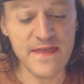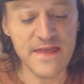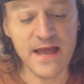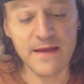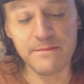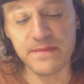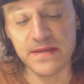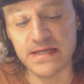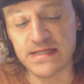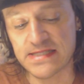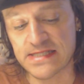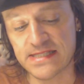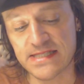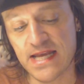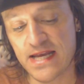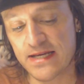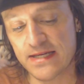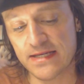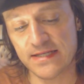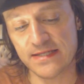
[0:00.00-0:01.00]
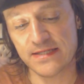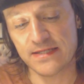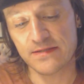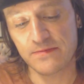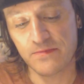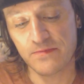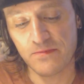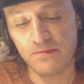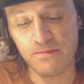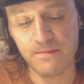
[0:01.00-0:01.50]
That being stated,
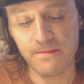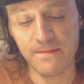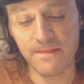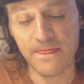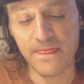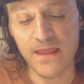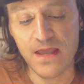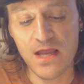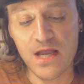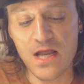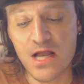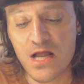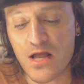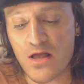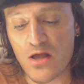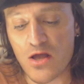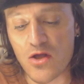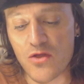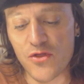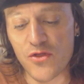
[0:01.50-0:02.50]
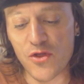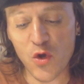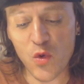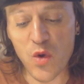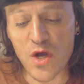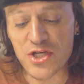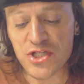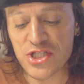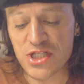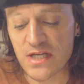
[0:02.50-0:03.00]
the
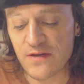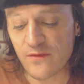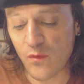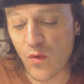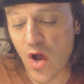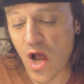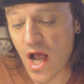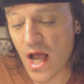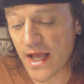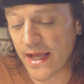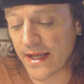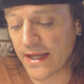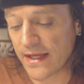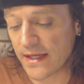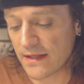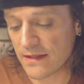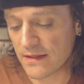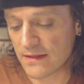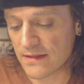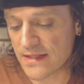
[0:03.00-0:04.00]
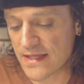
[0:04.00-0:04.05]
question of why